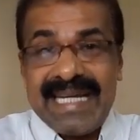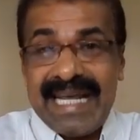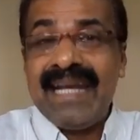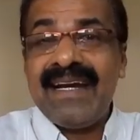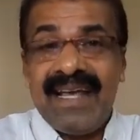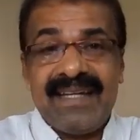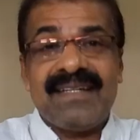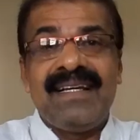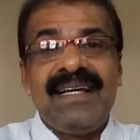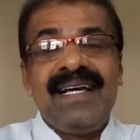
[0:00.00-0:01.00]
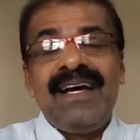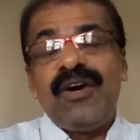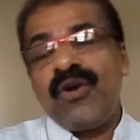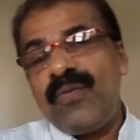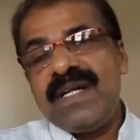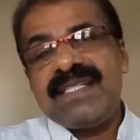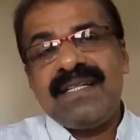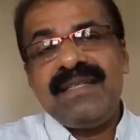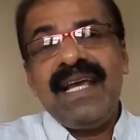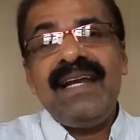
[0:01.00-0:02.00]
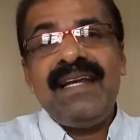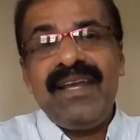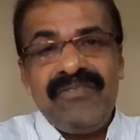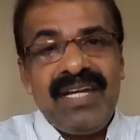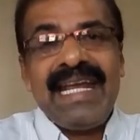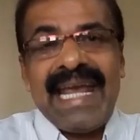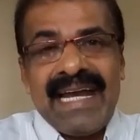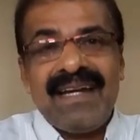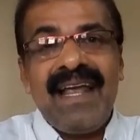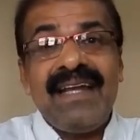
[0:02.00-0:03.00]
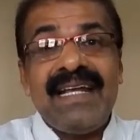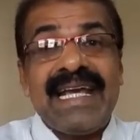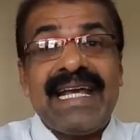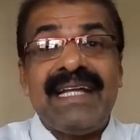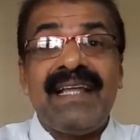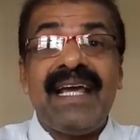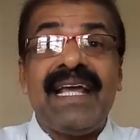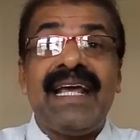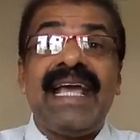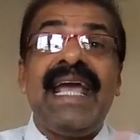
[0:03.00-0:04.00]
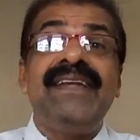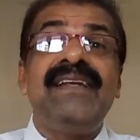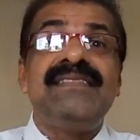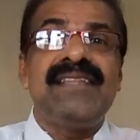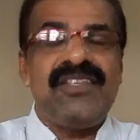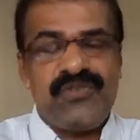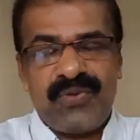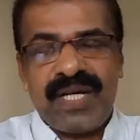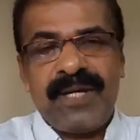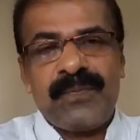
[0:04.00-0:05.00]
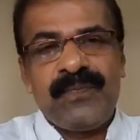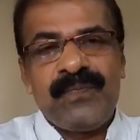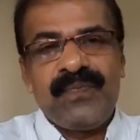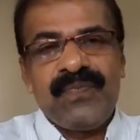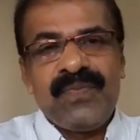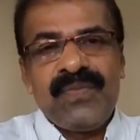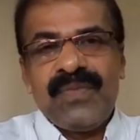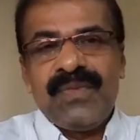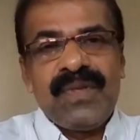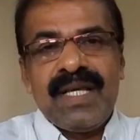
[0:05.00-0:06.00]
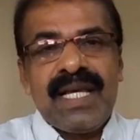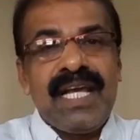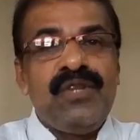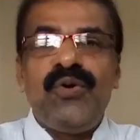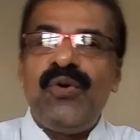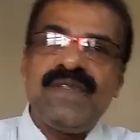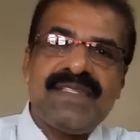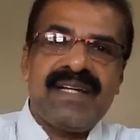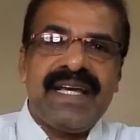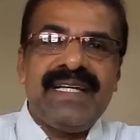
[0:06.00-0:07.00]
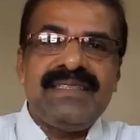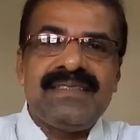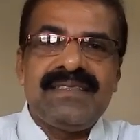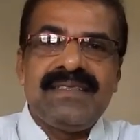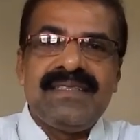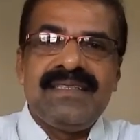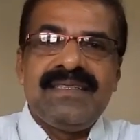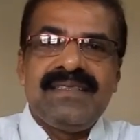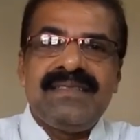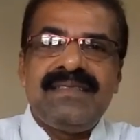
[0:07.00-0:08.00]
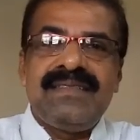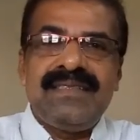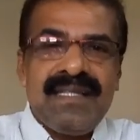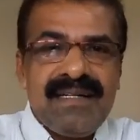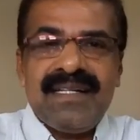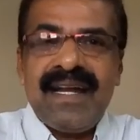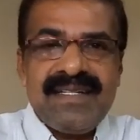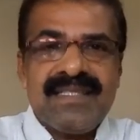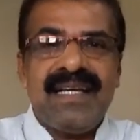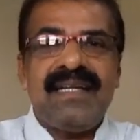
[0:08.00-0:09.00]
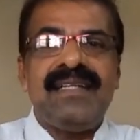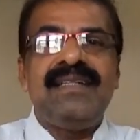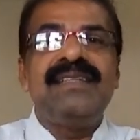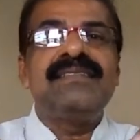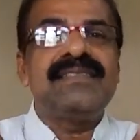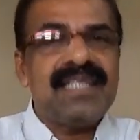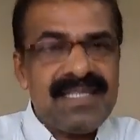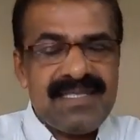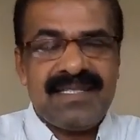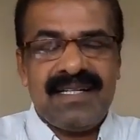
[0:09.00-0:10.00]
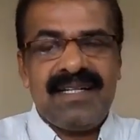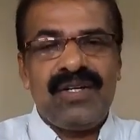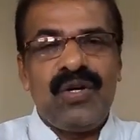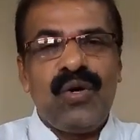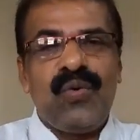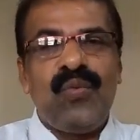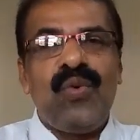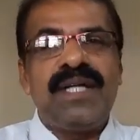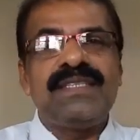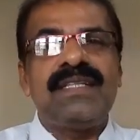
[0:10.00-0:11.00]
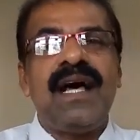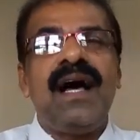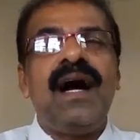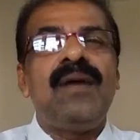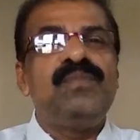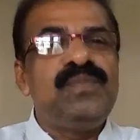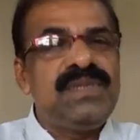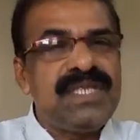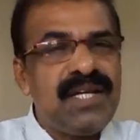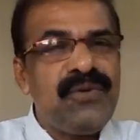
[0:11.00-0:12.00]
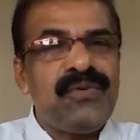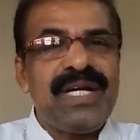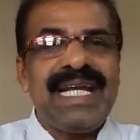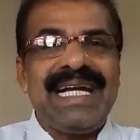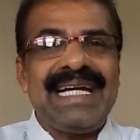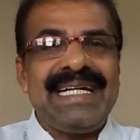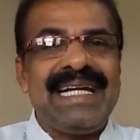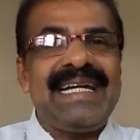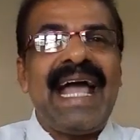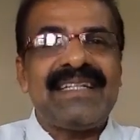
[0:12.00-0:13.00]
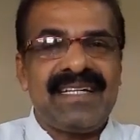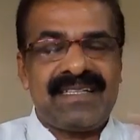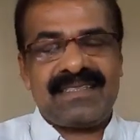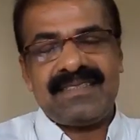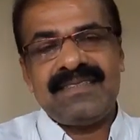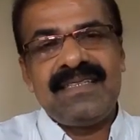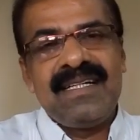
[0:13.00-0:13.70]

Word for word: in England Robert Southey lived in England in the 18th century. In those days, children's literature was absolutely didactic.